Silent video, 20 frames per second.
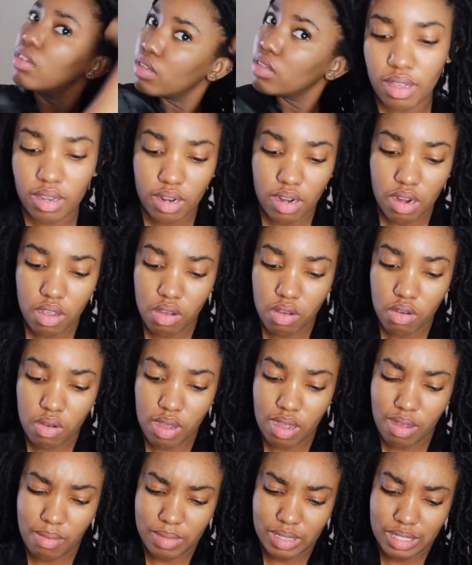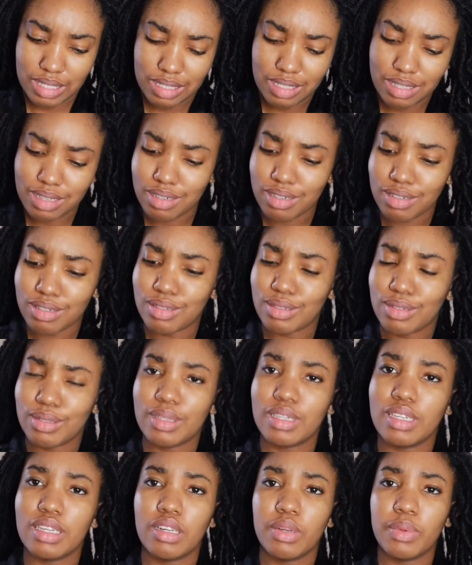Now I'm just gonna go
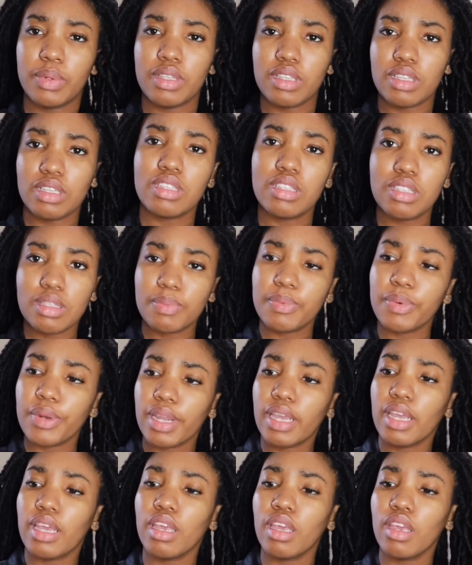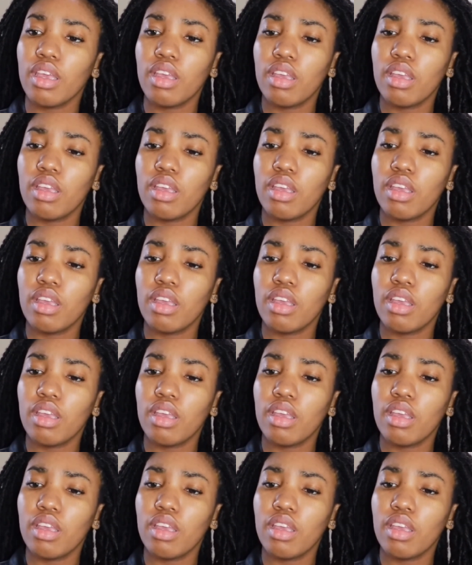in with the spray.